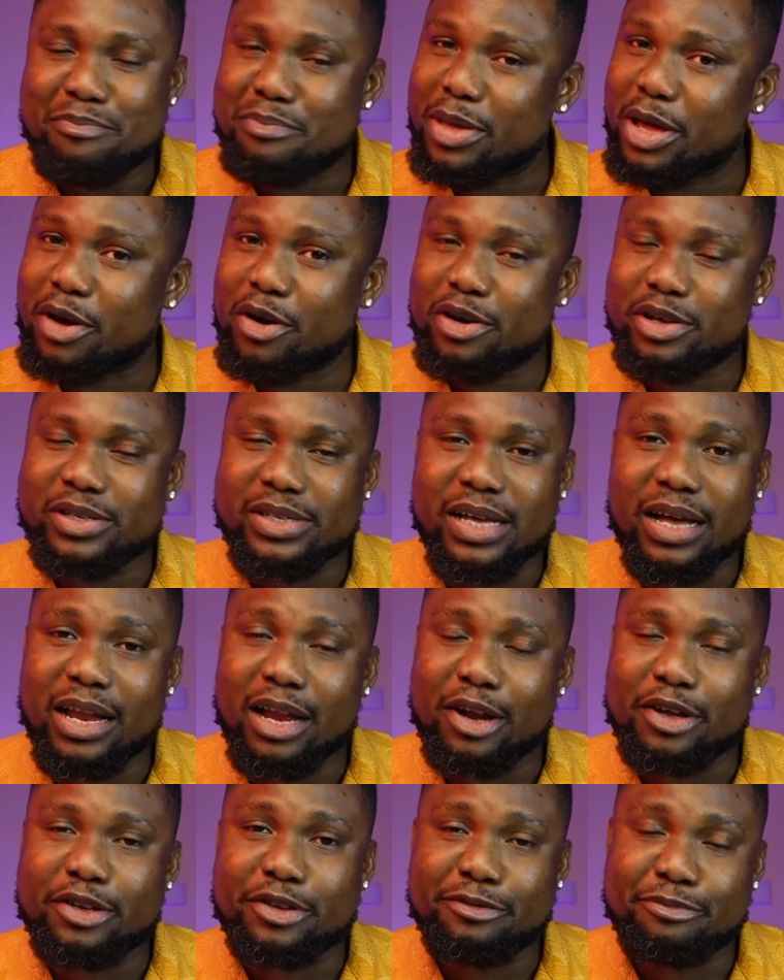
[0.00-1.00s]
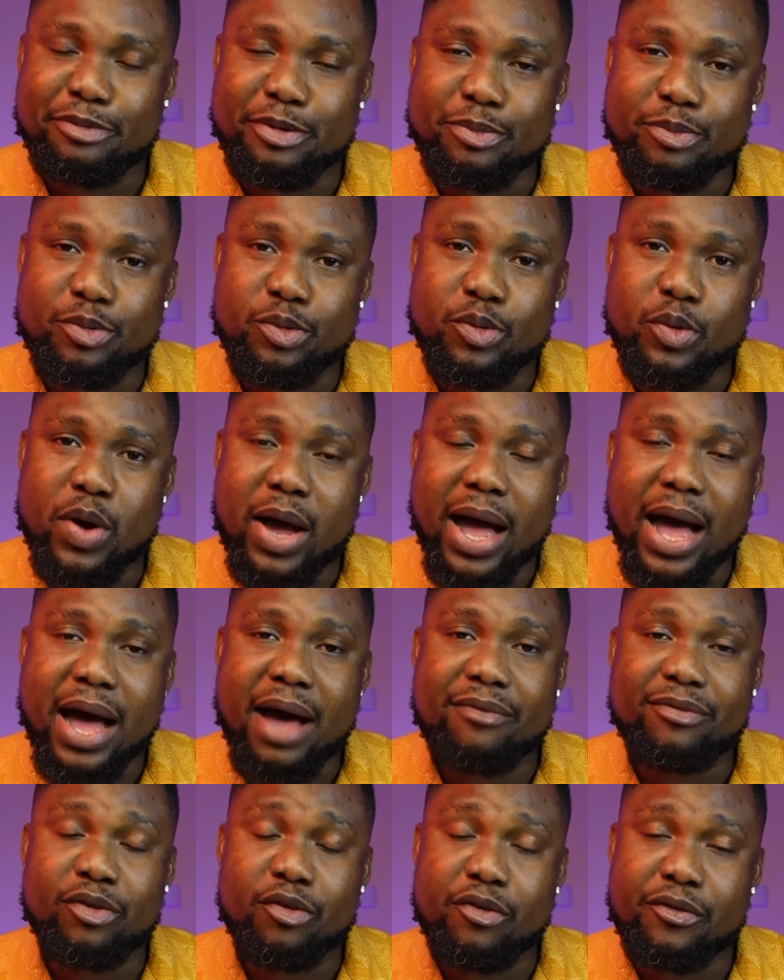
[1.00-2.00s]
because a lot of people
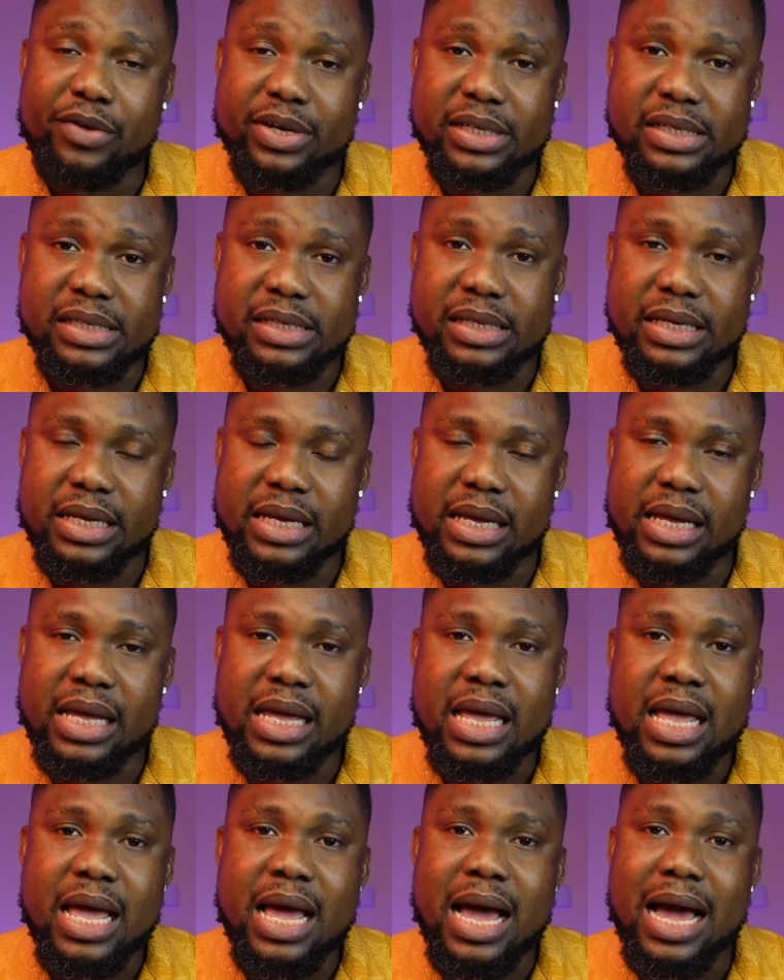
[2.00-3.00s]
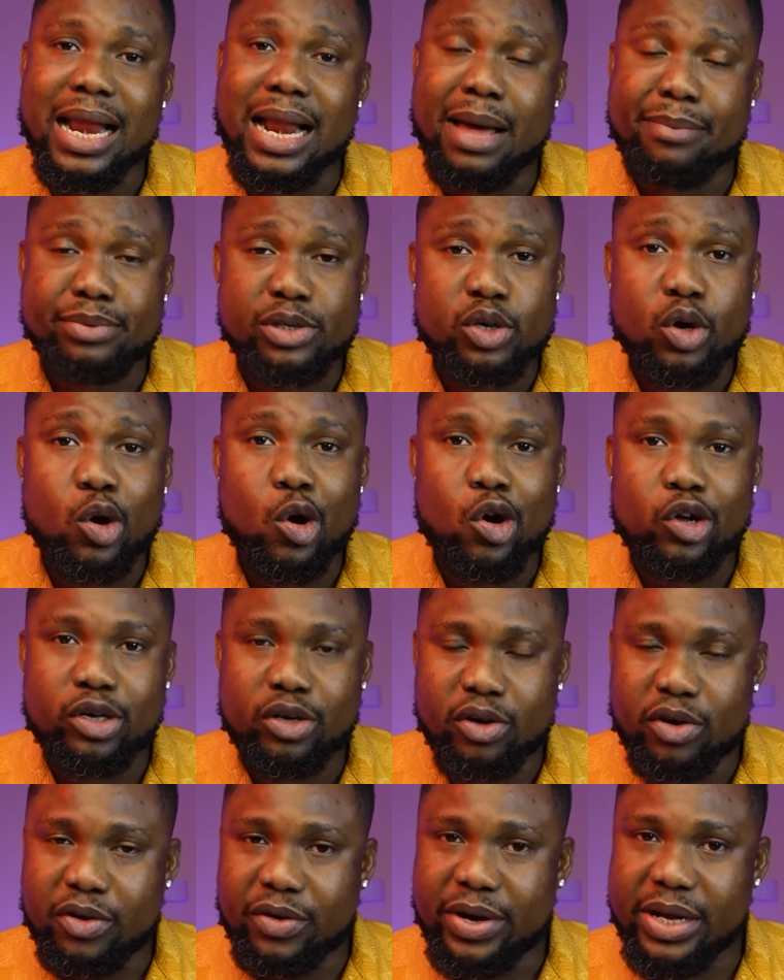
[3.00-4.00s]
have overstayed and
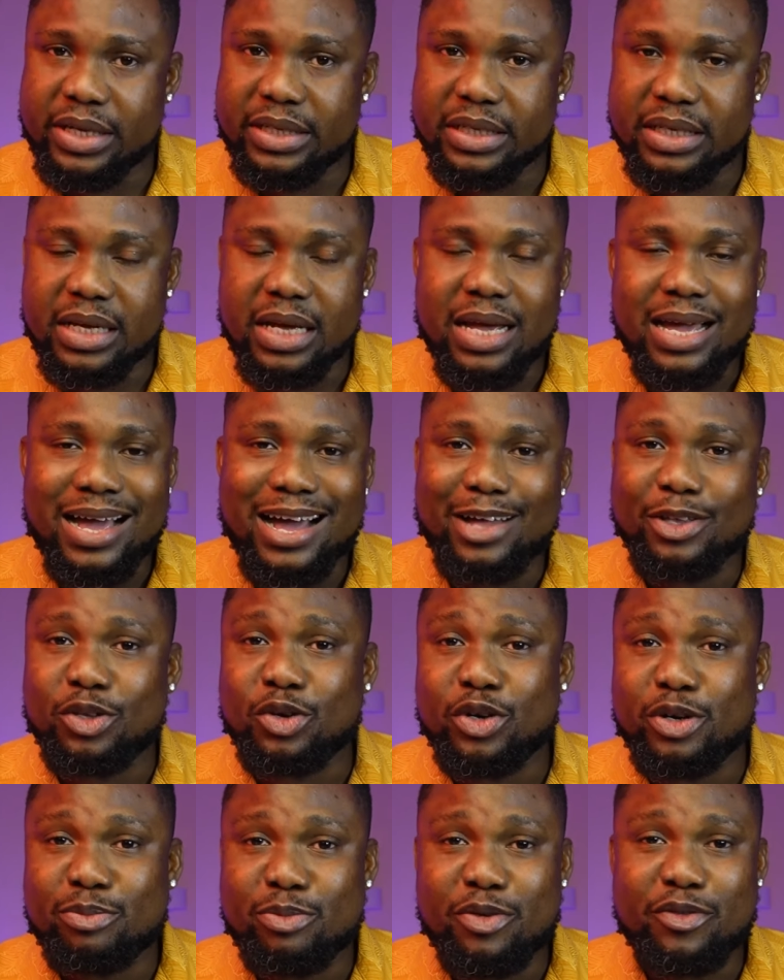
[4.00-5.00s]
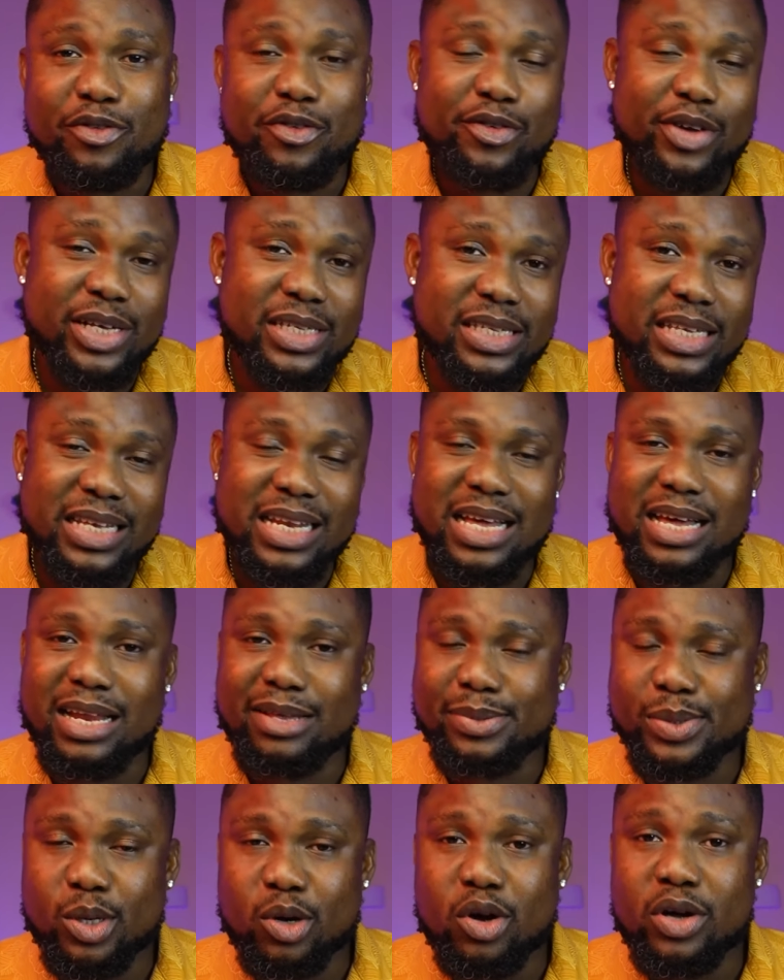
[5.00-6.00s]
abscond already. And to remove overstay and
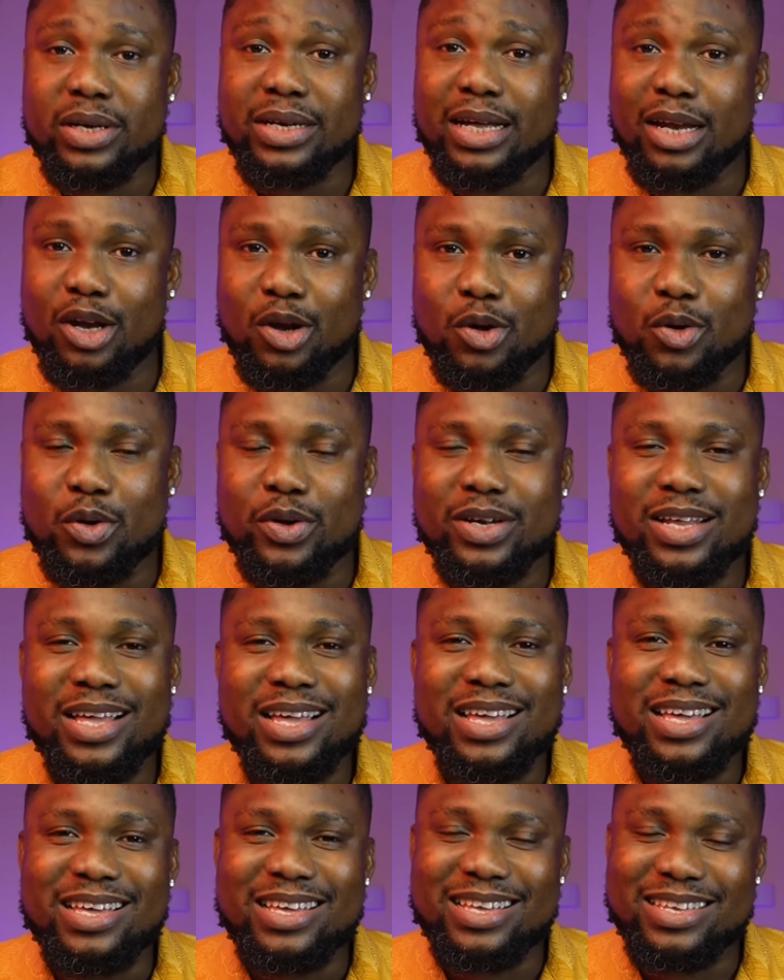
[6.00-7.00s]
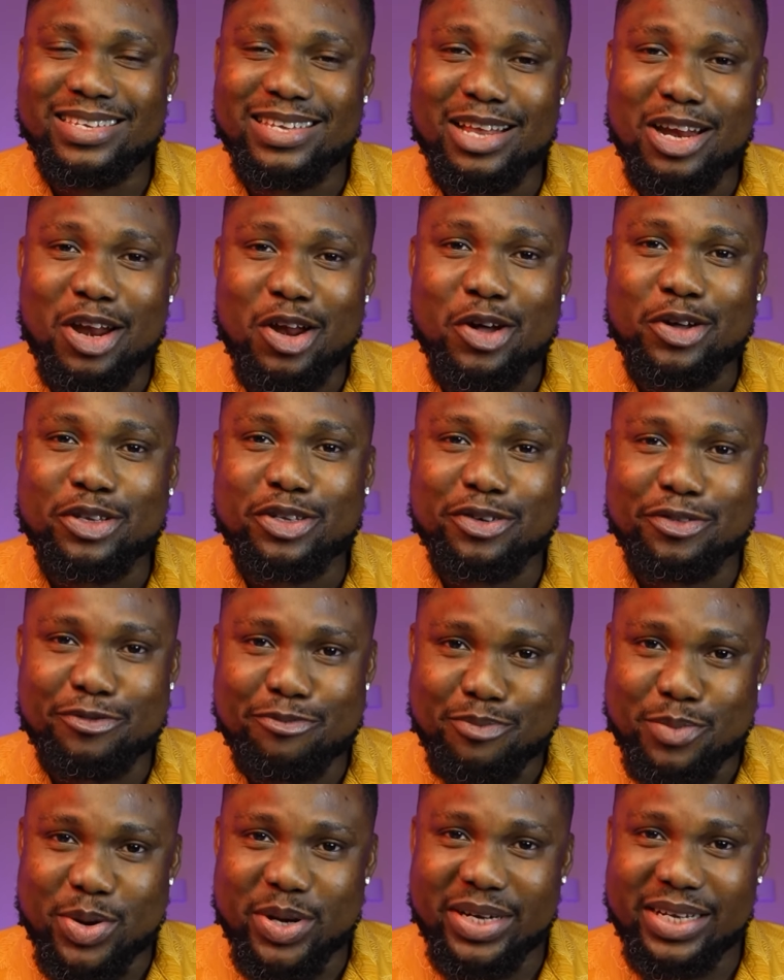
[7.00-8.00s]
abscond alone is a lot
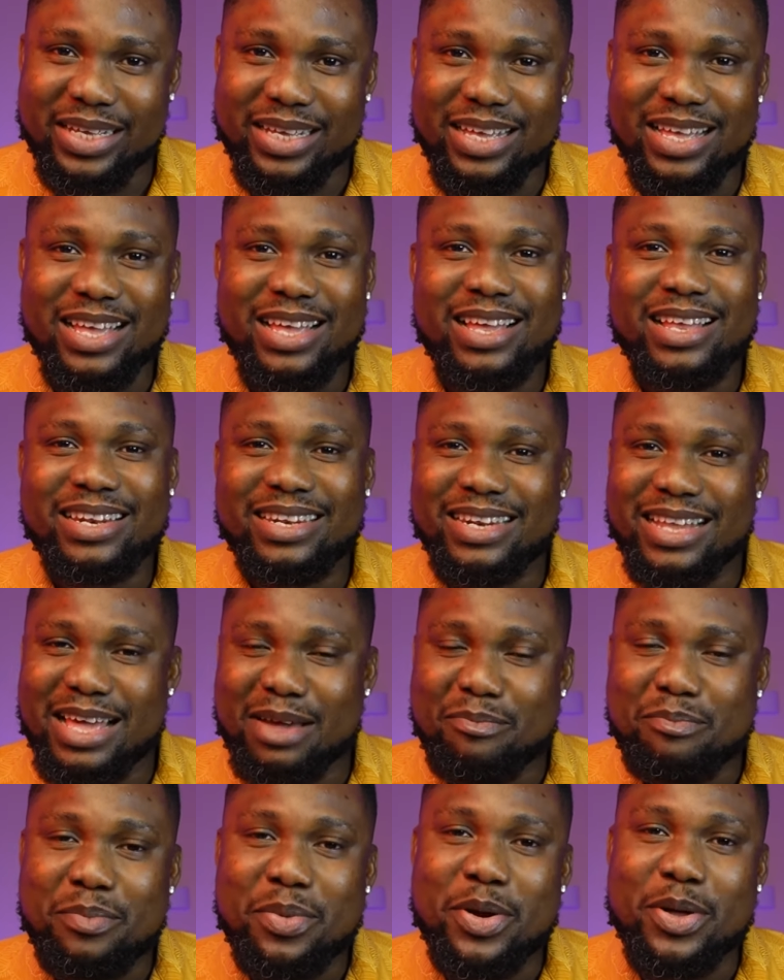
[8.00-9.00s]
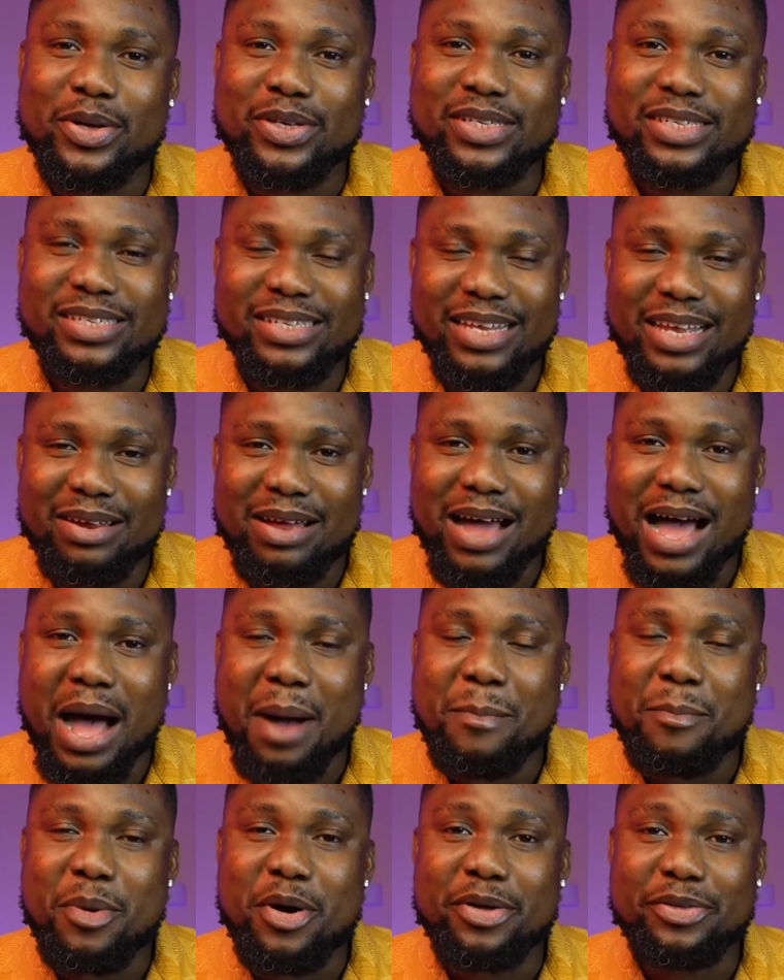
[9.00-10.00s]
of money. Then plus the
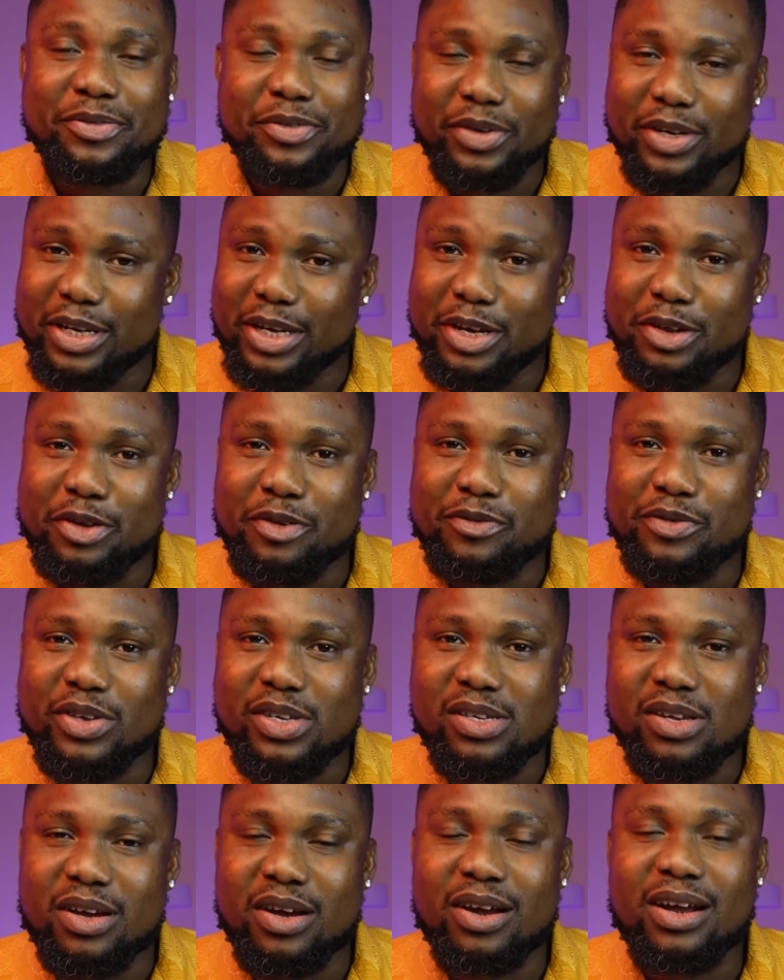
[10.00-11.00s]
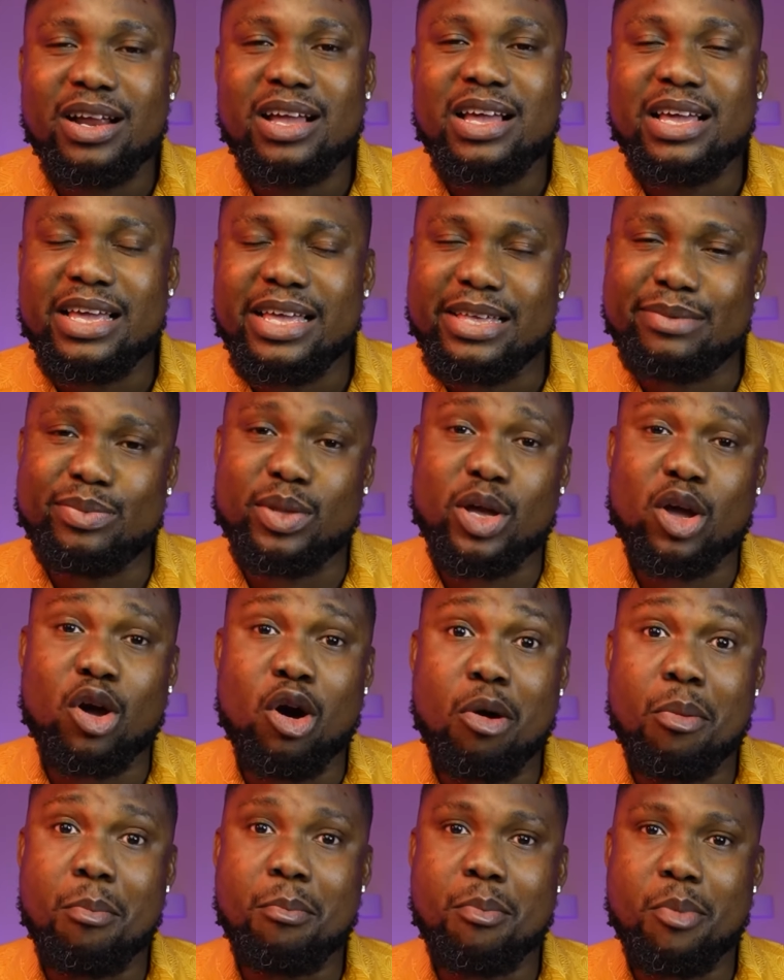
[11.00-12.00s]
amount for the new visa, it
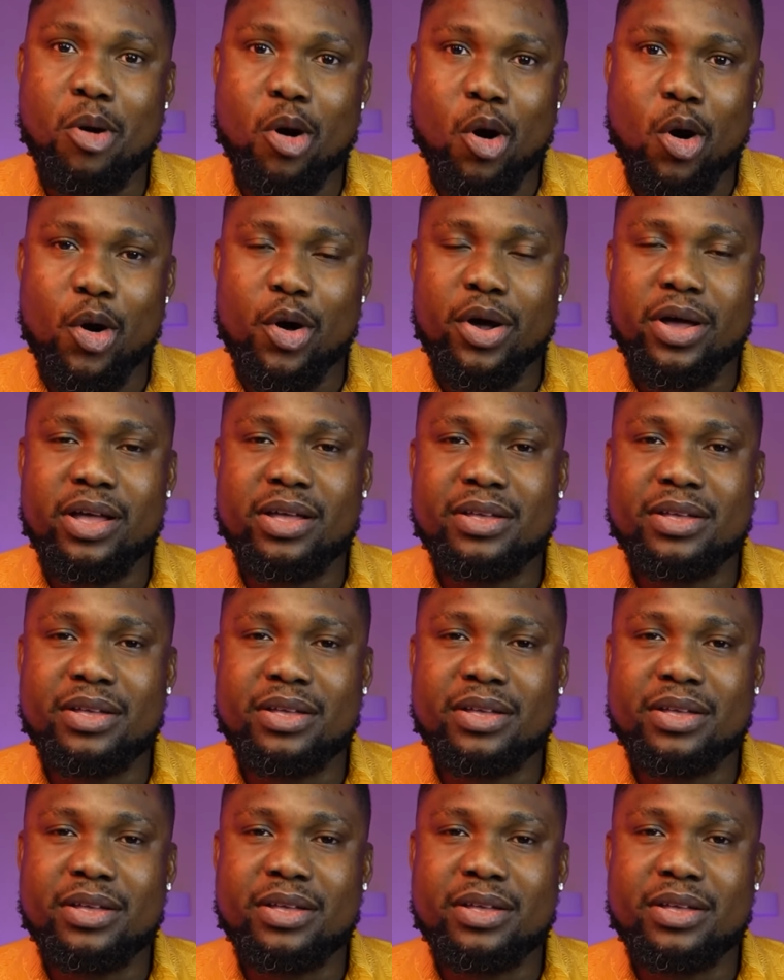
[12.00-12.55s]
become more.